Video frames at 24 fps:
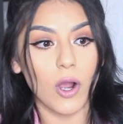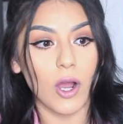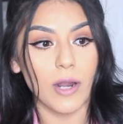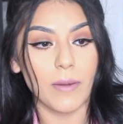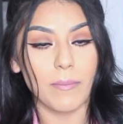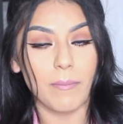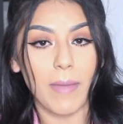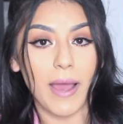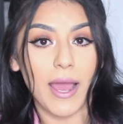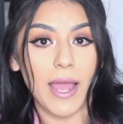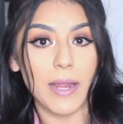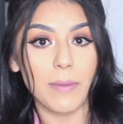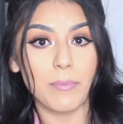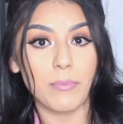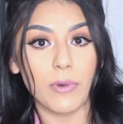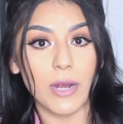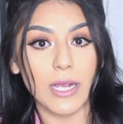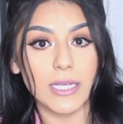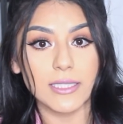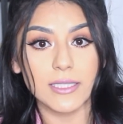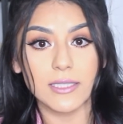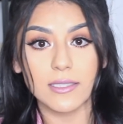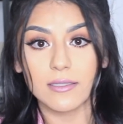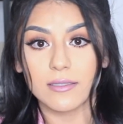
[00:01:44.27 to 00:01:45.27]
on my
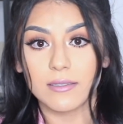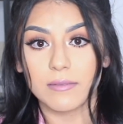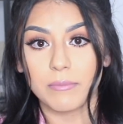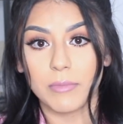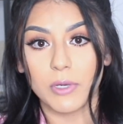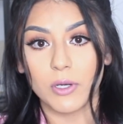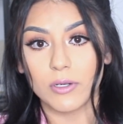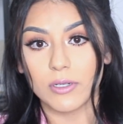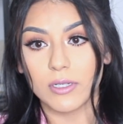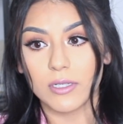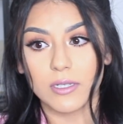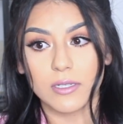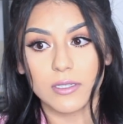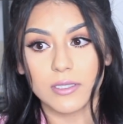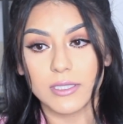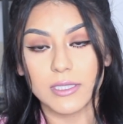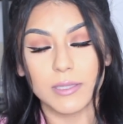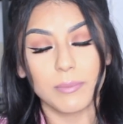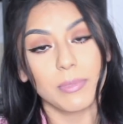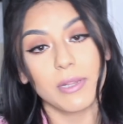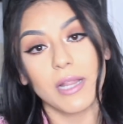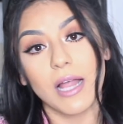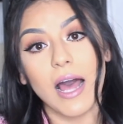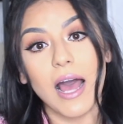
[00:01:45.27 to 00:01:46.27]
breast milk
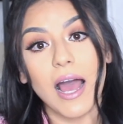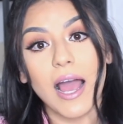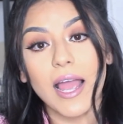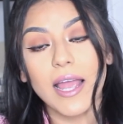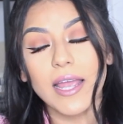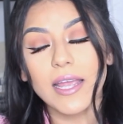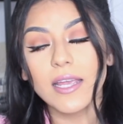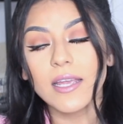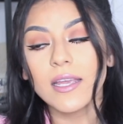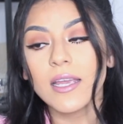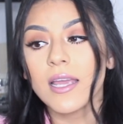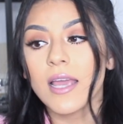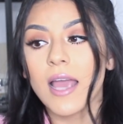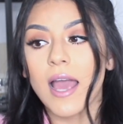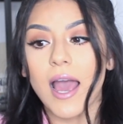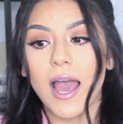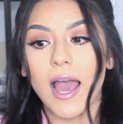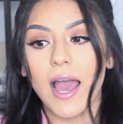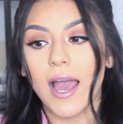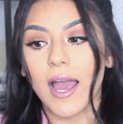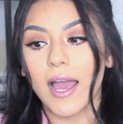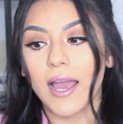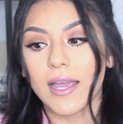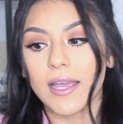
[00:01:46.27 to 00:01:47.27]
supply.
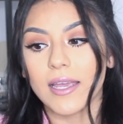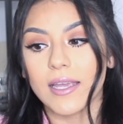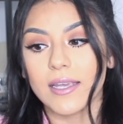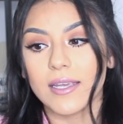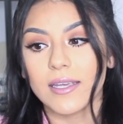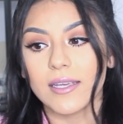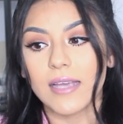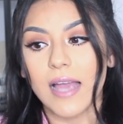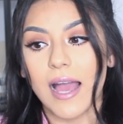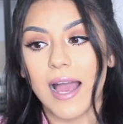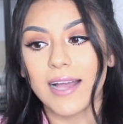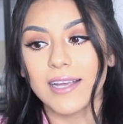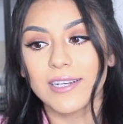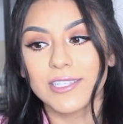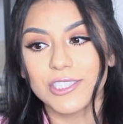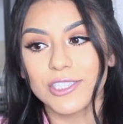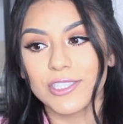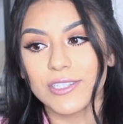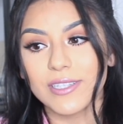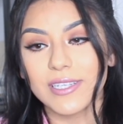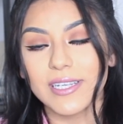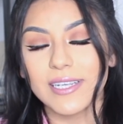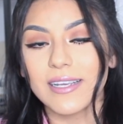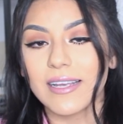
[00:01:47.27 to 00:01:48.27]
I
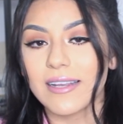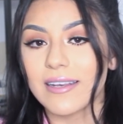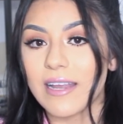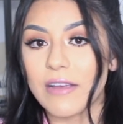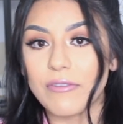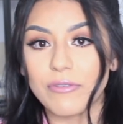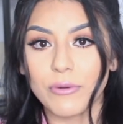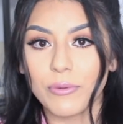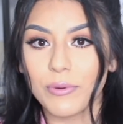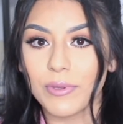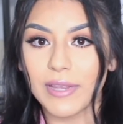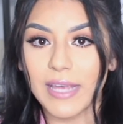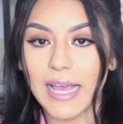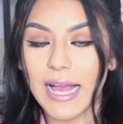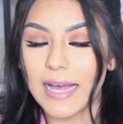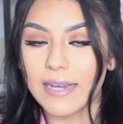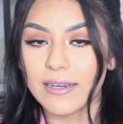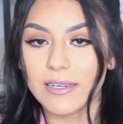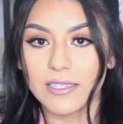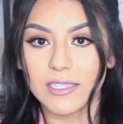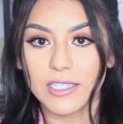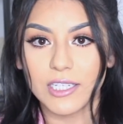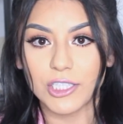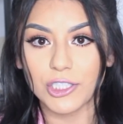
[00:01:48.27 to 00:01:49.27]
actually never really had
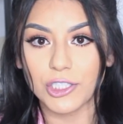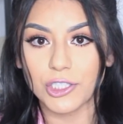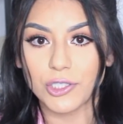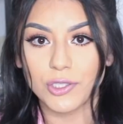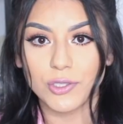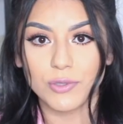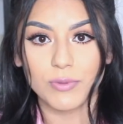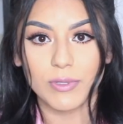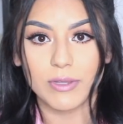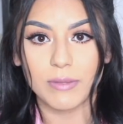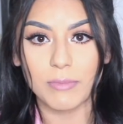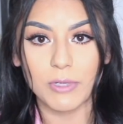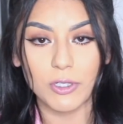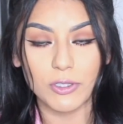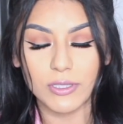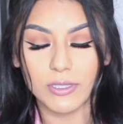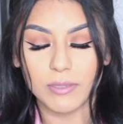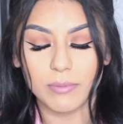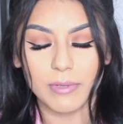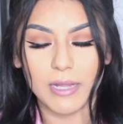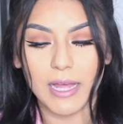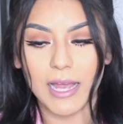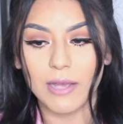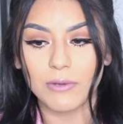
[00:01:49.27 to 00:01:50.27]
any issues with milk
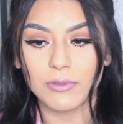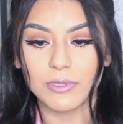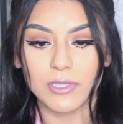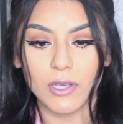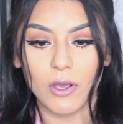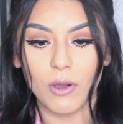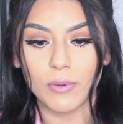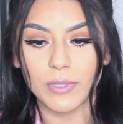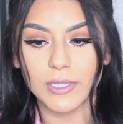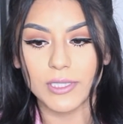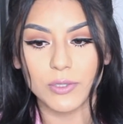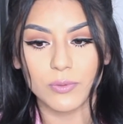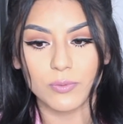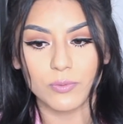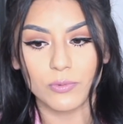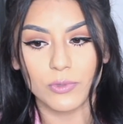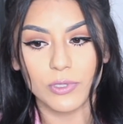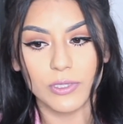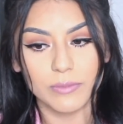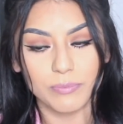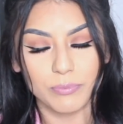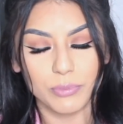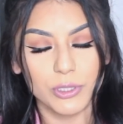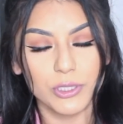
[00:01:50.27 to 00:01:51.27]
supply. I was always
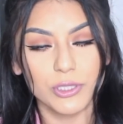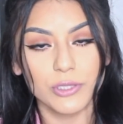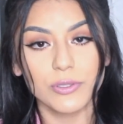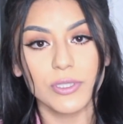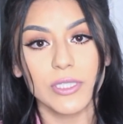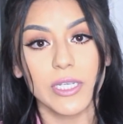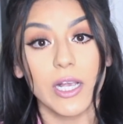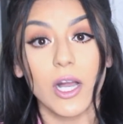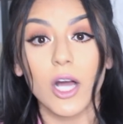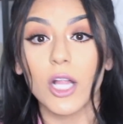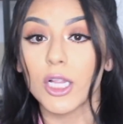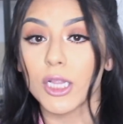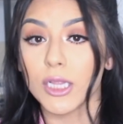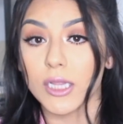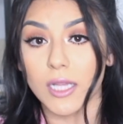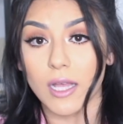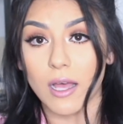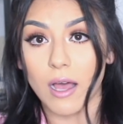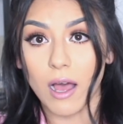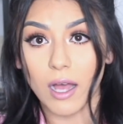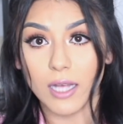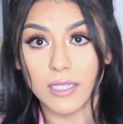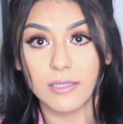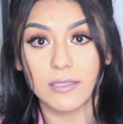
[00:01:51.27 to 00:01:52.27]
producing a
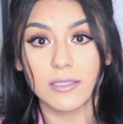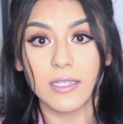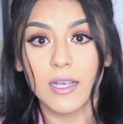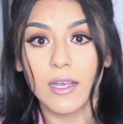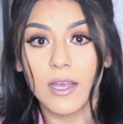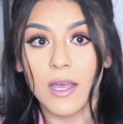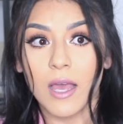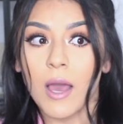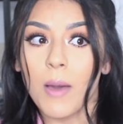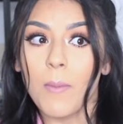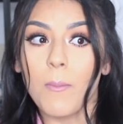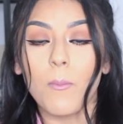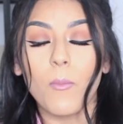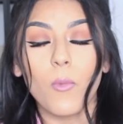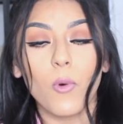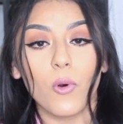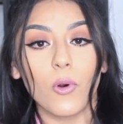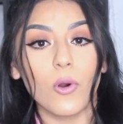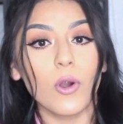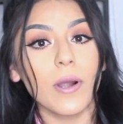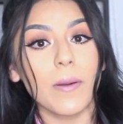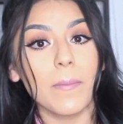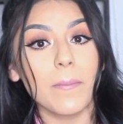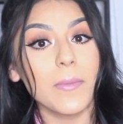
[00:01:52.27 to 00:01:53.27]
lot
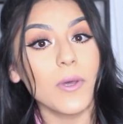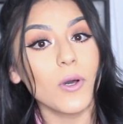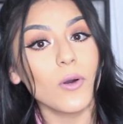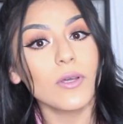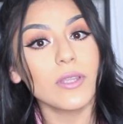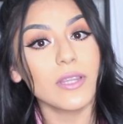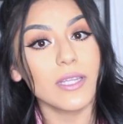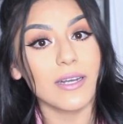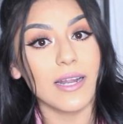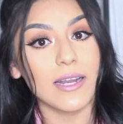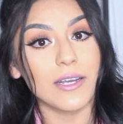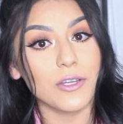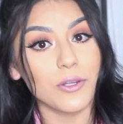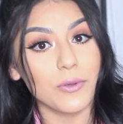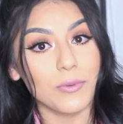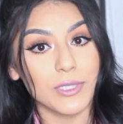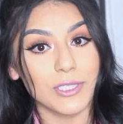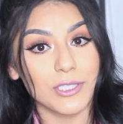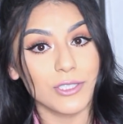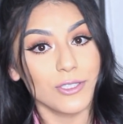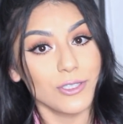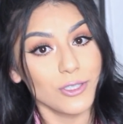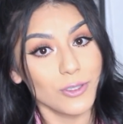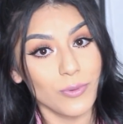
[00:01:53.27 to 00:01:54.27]
more milk than I knew what
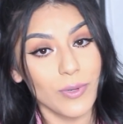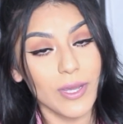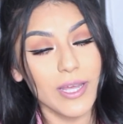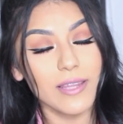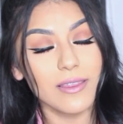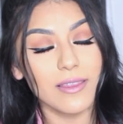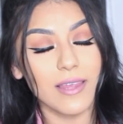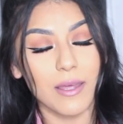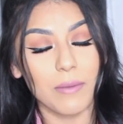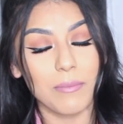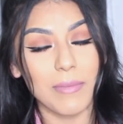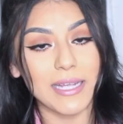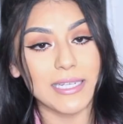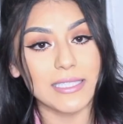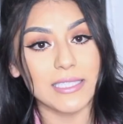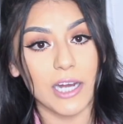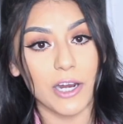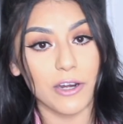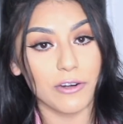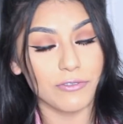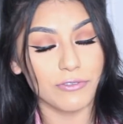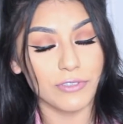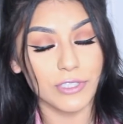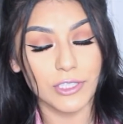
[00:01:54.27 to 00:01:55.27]
to do with, and my
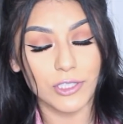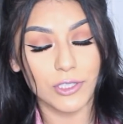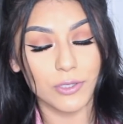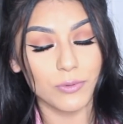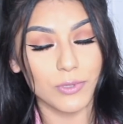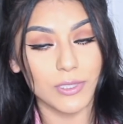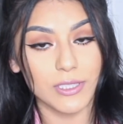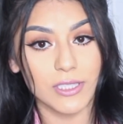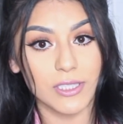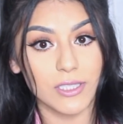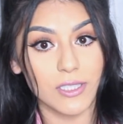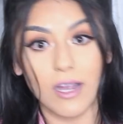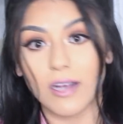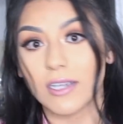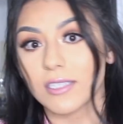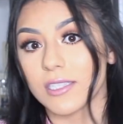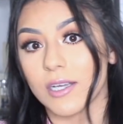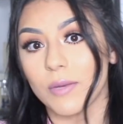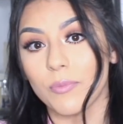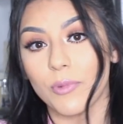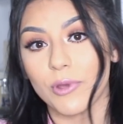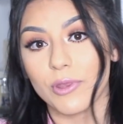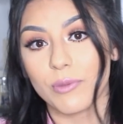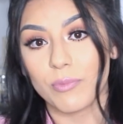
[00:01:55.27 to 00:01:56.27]
entire freezer was stocked
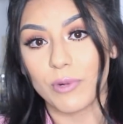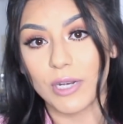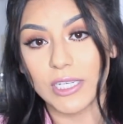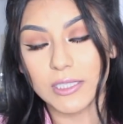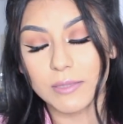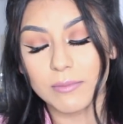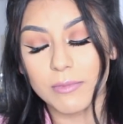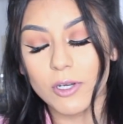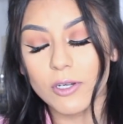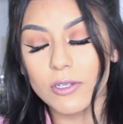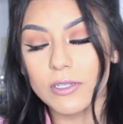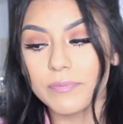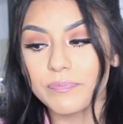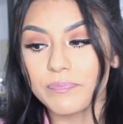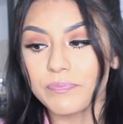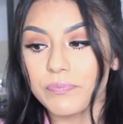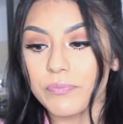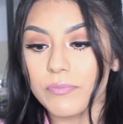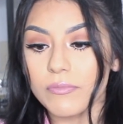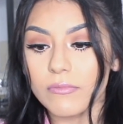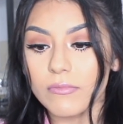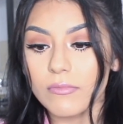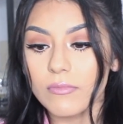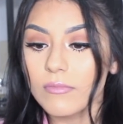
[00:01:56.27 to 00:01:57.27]
up with breast milk.
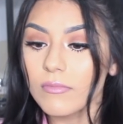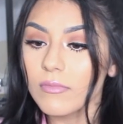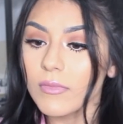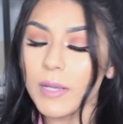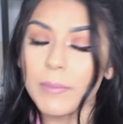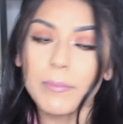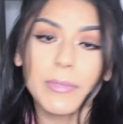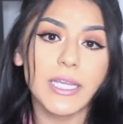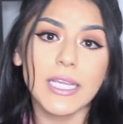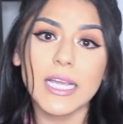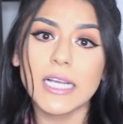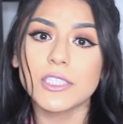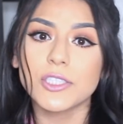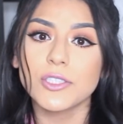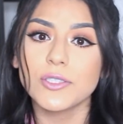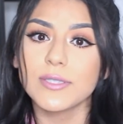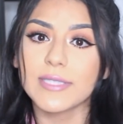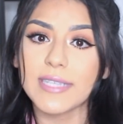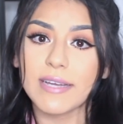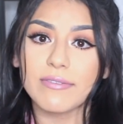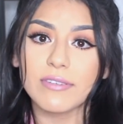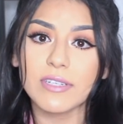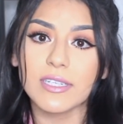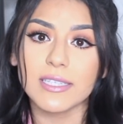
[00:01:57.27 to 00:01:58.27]
But yes, you
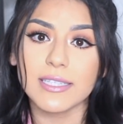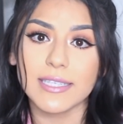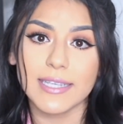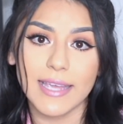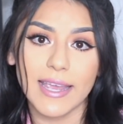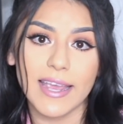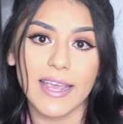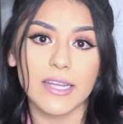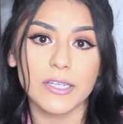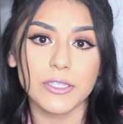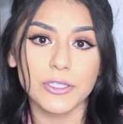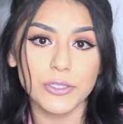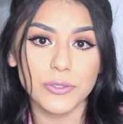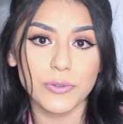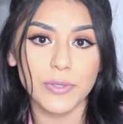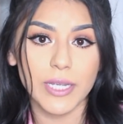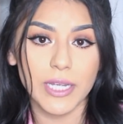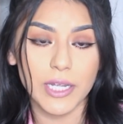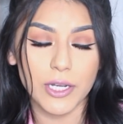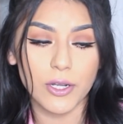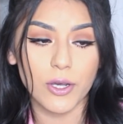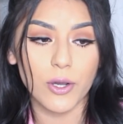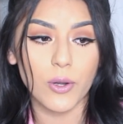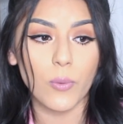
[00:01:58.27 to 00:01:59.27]
definitely can do
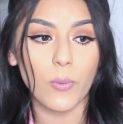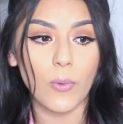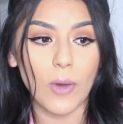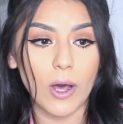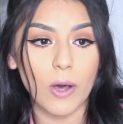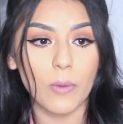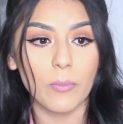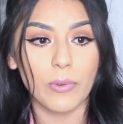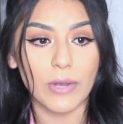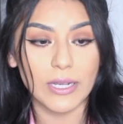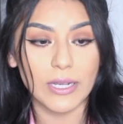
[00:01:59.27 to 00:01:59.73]
keto while